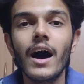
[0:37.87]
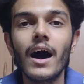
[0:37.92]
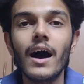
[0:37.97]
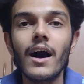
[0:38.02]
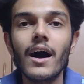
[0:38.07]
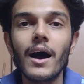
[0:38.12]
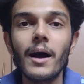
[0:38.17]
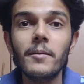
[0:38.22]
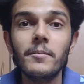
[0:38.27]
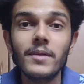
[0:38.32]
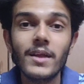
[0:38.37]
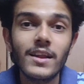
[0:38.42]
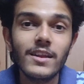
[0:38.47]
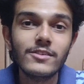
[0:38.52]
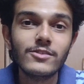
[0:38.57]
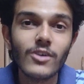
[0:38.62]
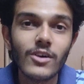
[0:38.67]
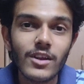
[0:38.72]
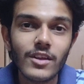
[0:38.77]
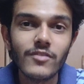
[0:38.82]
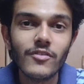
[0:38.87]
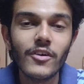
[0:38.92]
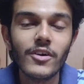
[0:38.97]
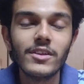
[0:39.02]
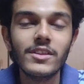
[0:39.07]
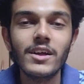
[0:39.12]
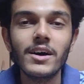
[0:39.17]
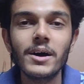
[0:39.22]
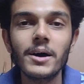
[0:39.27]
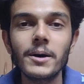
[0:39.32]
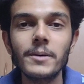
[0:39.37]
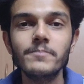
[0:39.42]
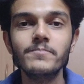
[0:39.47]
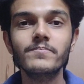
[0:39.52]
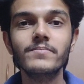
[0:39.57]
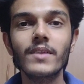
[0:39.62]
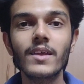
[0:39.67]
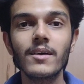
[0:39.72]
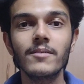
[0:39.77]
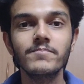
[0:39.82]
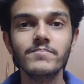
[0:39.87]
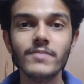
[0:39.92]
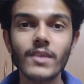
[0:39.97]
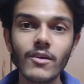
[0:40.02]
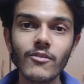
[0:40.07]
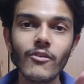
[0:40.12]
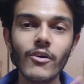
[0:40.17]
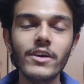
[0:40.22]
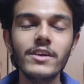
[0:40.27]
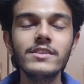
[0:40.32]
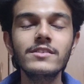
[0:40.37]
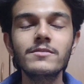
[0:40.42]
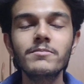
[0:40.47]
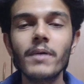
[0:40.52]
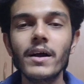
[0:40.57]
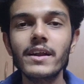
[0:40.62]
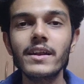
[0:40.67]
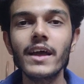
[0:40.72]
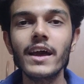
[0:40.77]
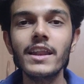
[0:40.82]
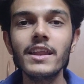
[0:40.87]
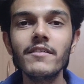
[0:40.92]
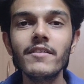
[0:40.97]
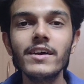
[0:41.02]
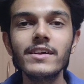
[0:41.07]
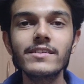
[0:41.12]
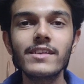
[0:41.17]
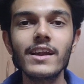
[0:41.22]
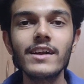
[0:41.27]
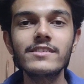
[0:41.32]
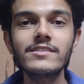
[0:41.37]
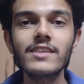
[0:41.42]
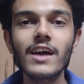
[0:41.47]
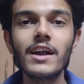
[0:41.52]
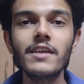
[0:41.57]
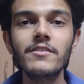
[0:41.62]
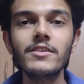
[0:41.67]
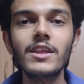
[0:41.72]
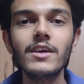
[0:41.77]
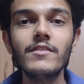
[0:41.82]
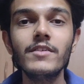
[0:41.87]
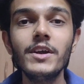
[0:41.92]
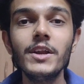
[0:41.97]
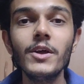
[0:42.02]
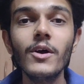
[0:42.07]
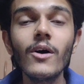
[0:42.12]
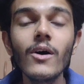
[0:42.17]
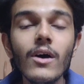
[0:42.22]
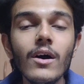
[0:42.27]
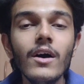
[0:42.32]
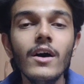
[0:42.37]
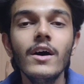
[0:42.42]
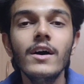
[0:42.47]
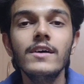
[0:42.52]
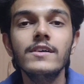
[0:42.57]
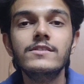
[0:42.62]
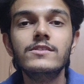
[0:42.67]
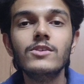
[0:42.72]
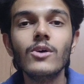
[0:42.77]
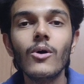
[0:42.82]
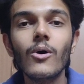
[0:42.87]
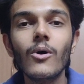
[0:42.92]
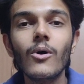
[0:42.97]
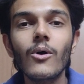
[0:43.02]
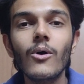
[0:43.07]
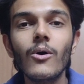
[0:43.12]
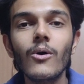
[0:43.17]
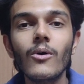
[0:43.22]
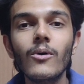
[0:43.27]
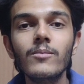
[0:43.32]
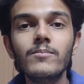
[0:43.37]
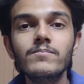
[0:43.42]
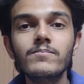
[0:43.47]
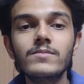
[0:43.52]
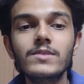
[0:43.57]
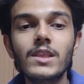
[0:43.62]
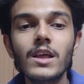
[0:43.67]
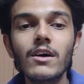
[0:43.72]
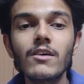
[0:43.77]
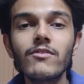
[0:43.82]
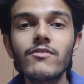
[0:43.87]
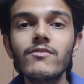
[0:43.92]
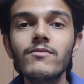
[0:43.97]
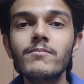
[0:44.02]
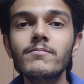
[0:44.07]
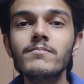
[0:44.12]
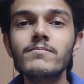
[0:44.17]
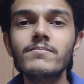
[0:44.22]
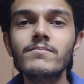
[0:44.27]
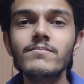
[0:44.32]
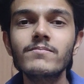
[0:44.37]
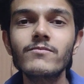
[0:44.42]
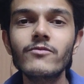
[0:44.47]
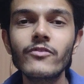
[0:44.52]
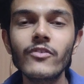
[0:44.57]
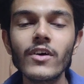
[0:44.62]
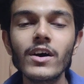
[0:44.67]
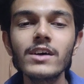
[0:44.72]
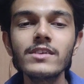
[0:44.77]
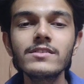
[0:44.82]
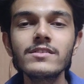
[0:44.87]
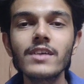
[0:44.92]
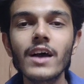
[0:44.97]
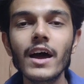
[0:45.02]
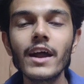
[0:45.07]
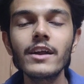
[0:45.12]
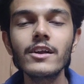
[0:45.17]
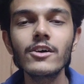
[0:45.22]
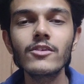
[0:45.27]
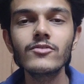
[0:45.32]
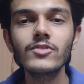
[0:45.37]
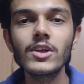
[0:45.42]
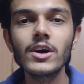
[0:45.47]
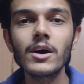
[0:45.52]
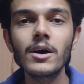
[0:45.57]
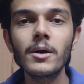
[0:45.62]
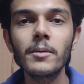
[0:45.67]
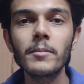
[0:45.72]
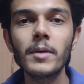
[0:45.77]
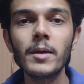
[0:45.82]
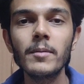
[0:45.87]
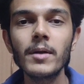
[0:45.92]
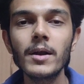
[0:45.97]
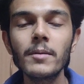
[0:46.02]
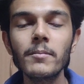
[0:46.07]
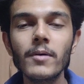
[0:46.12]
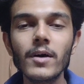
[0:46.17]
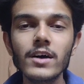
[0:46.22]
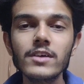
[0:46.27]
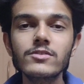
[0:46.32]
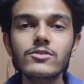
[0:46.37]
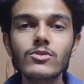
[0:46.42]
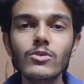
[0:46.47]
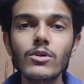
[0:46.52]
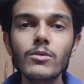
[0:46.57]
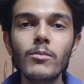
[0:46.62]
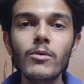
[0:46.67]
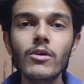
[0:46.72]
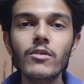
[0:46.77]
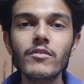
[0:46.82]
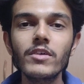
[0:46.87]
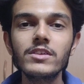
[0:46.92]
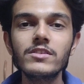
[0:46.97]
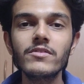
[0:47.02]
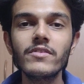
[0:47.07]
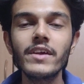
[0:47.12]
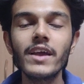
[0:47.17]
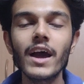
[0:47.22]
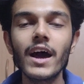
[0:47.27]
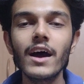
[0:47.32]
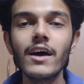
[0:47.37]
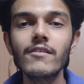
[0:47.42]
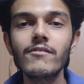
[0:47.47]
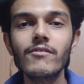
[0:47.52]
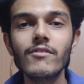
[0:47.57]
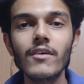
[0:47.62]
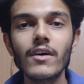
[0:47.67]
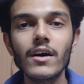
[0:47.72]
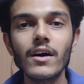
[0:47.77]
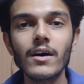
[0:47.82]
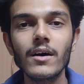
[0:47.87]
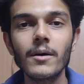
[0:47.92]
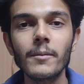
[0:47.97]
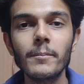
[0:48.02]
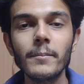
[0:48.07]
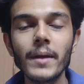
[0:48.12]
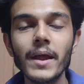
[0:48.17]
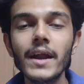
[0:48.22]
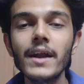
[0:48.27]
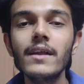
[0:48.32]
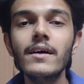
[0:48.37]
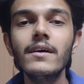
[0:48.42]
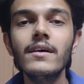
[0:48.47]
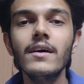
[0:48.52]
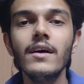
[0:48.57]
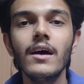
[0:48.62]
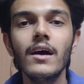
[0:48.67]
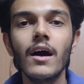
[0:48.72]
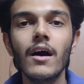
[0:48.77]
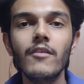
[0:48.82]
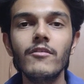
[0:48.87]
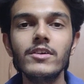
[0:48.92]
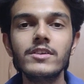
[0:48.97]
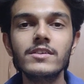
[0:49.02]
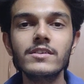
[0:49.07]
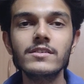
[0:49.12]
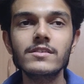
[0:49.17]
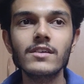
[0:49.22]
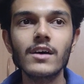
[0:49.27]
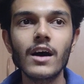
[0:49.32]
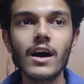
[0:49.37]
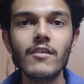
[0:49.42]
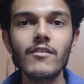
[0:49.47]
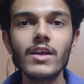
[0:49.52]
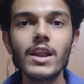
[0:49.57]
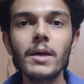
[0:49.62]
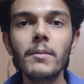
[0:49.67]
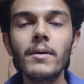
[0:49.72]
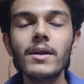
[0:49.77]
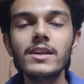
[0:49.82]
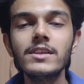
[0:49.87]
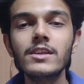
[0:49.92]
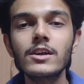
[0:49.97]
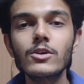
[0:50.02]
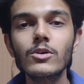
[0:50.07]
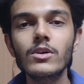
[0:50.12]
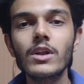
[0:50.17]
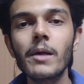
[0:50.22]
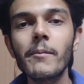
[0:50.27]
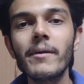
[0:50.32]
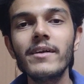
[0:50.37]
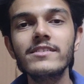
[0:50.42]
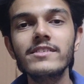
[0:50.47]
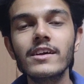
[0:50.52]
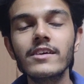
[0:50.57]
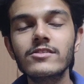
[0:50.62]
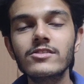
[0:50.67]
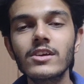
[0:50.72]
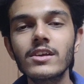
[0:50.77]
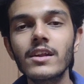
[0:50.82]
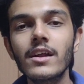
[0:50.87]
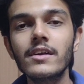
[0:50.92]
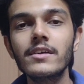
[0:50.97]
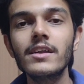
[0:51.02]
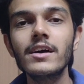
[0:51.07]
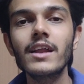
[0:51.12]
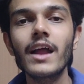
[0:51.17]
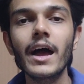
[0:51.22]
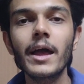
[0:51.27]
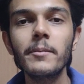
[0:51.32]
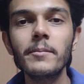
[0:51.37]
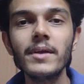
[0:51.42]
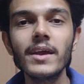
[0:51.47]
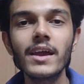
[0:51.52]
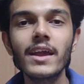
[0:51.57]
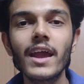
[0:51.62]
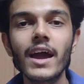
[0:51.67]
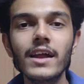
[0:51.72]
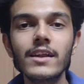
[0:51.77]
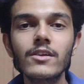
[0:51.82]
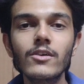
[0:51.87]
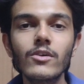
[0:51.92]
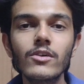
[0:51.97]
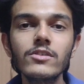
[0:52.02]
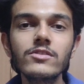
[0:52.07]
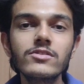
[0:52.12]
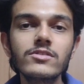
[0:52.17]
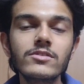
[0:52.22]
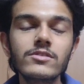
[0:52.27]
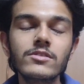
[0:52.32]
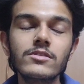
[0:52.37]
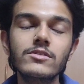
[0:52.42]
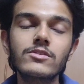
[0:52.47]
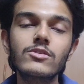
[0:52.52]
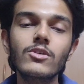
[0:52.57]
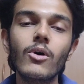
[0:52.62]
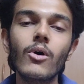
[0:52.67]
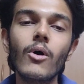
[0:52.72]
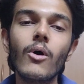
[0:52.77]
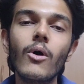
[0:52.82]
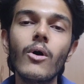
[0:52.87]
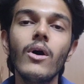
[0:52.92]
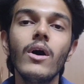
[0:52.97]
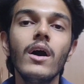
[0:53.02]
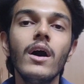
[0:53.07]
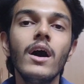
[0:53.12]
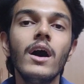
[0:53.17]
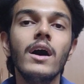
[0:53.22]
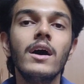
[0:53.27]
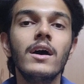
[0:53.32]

I'm really sorry for the voice, but anyways, let's start with the video. So the first start of the Beyblade burst rulebook which we have made, which is available in the tournament section under IBA Gyan Kosh. So